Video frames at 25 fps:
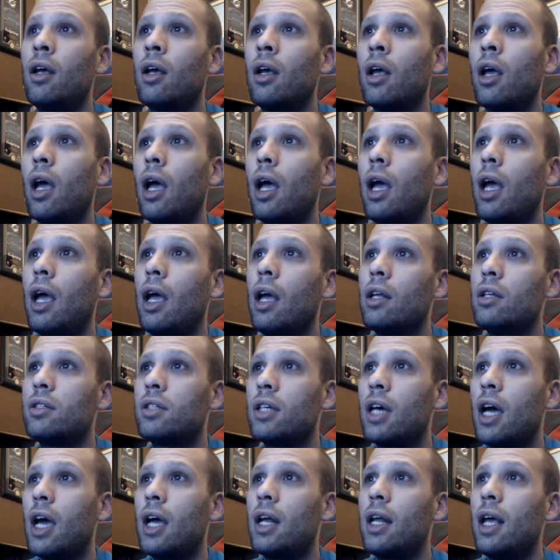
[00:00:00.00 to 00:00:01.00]
and
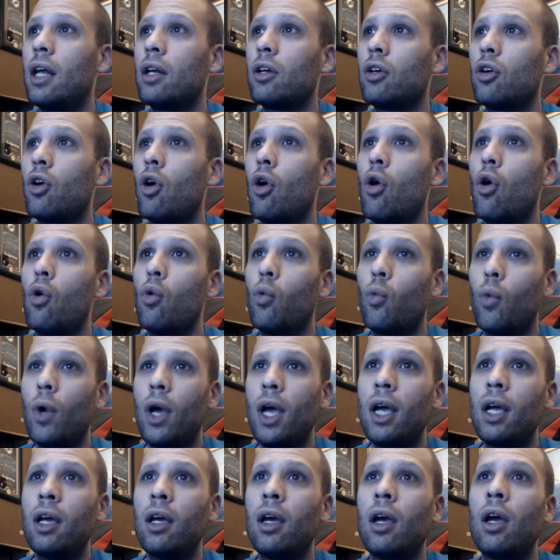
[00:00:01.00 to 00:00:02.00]
tight end Cole
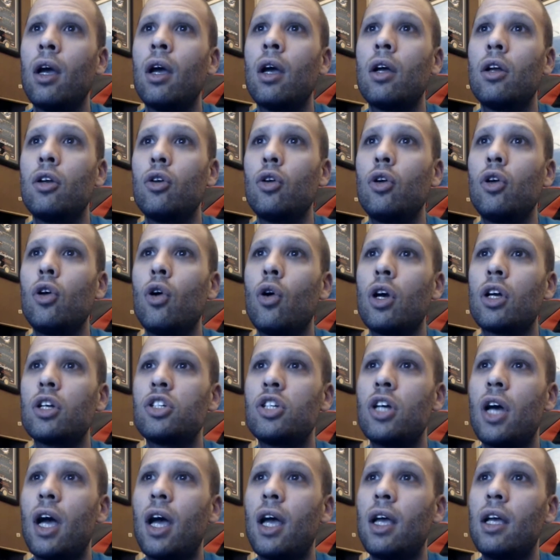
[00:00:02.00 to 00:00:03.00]
Wick, New York
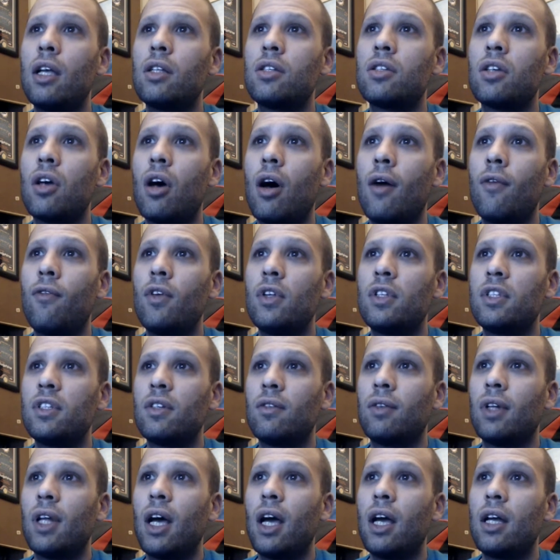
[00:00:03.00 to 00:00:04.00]
Giants
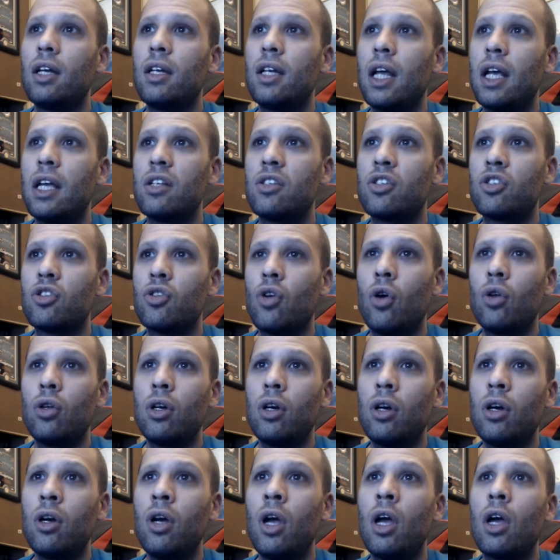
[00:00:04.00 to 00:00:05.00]
offensive line Nate
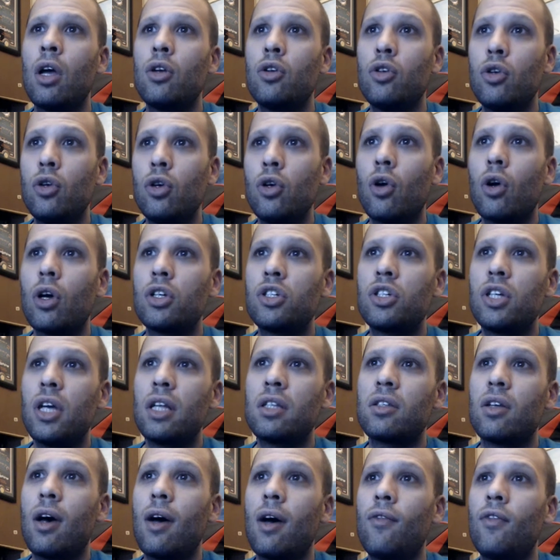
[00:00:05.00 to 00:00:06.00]
Solder, New York
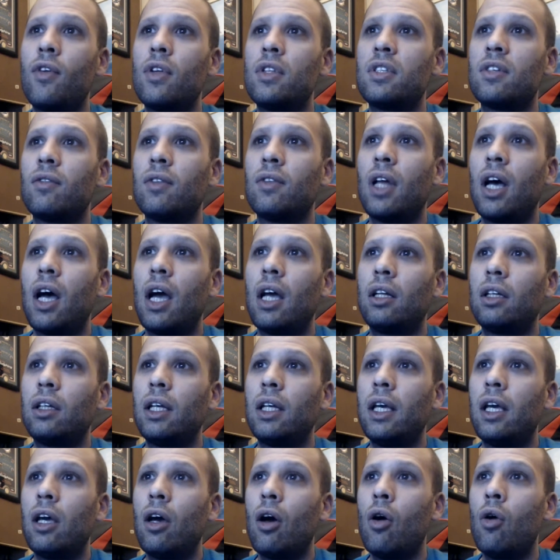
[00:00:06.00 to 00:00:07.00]
Jets offensive line
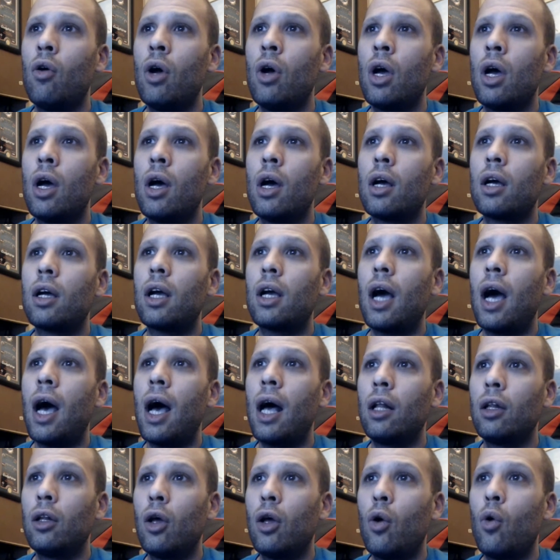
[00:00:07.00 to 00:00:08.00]
Leo
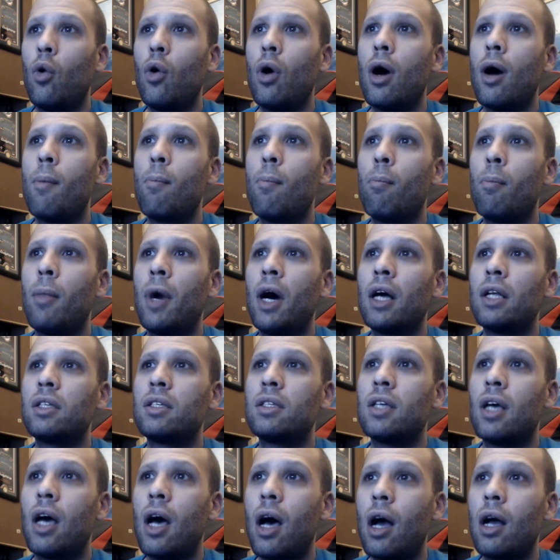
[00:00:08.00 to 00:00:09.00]

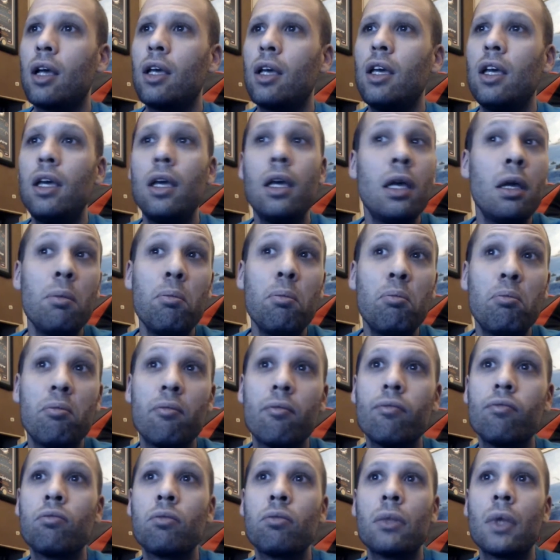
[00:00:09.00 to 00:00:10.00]
Kalawamatangi.
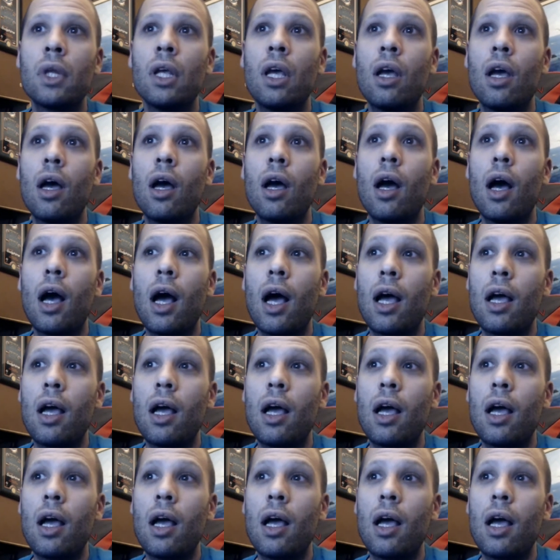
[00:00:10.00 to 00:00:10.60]
I